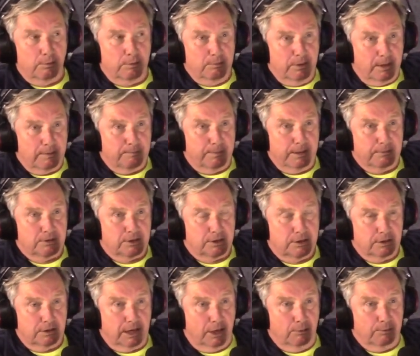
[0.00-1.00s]
we might be able to
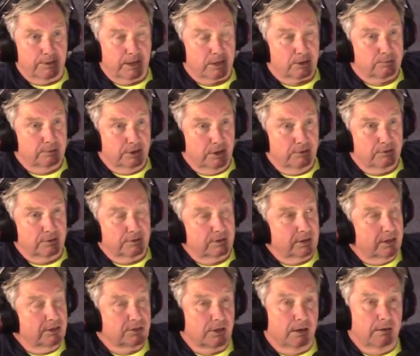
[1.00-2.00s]
help with that, because we know that
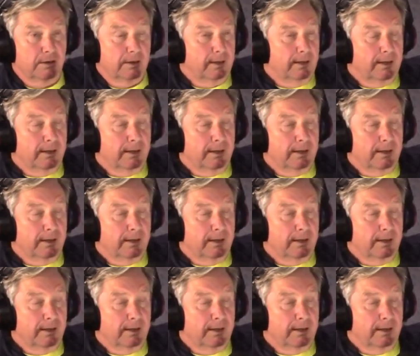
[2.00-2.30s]
these are